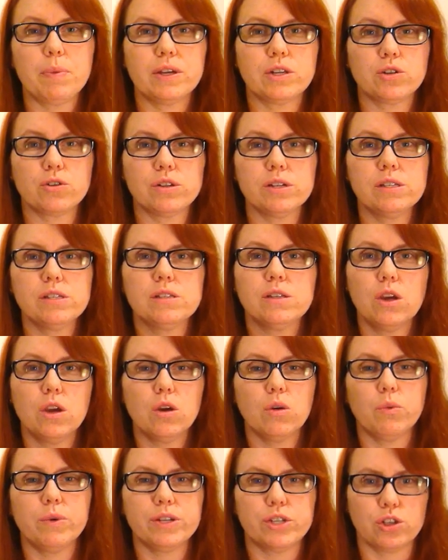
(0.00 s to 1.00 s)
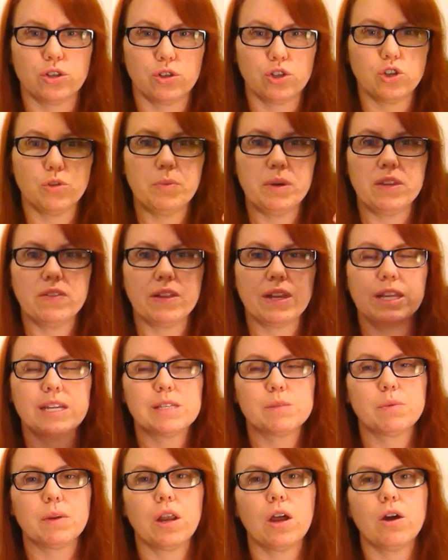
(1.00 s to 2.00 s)
Pinterest, which should be in the
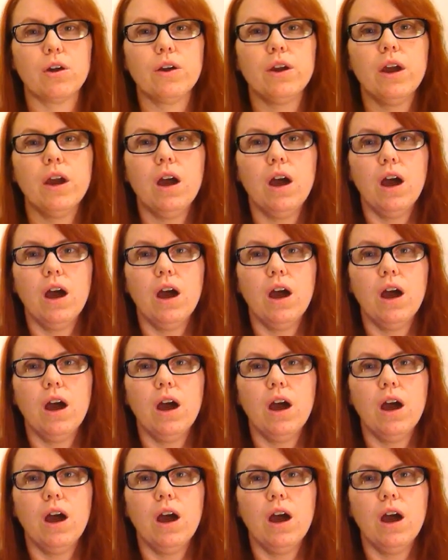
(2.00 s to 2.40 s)
links below.